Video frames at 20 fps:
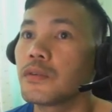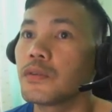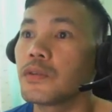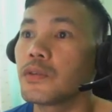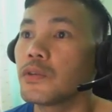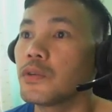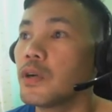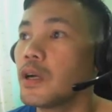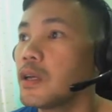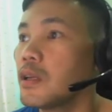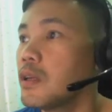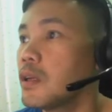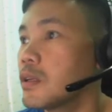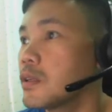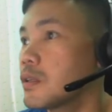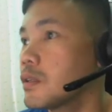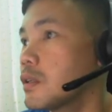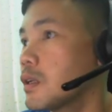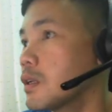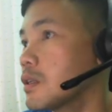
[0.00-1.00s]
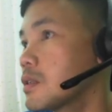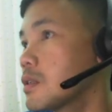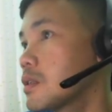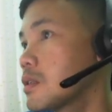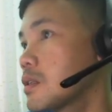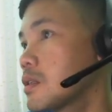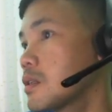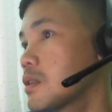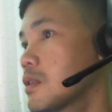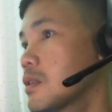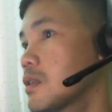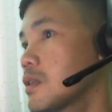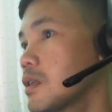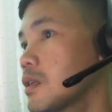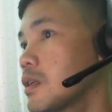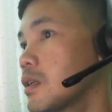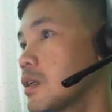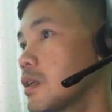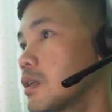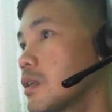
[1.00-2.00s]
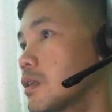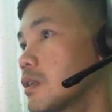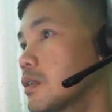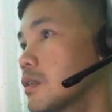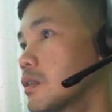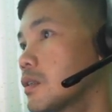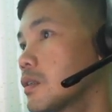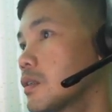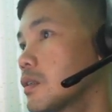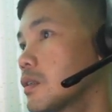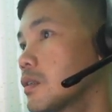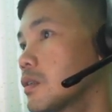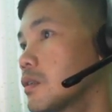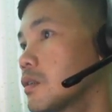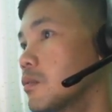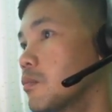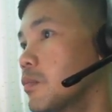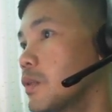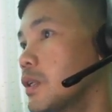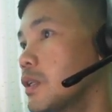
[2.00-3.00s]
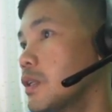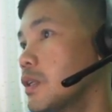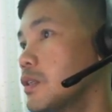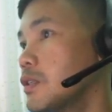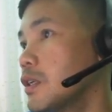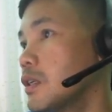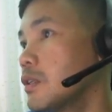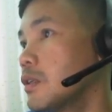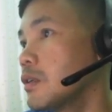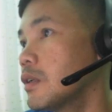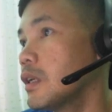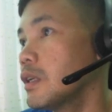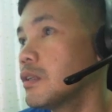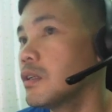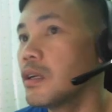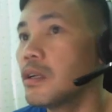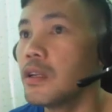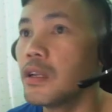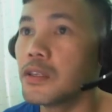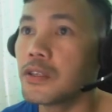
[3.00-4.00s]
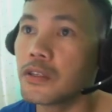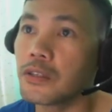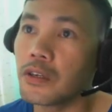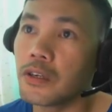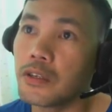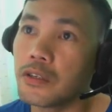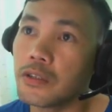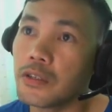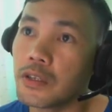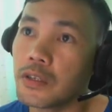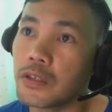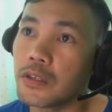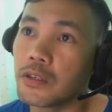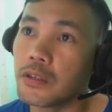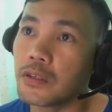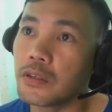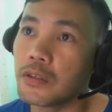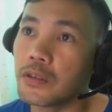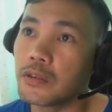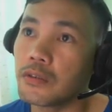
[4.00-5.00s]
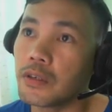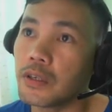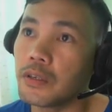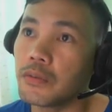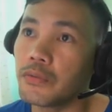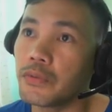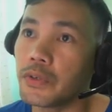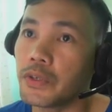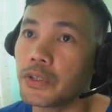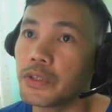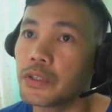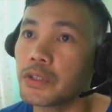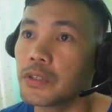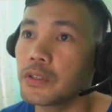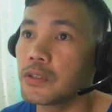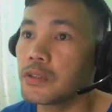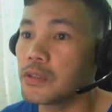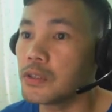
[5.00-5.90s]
So I guess that's quickly generated. Let's try just running first.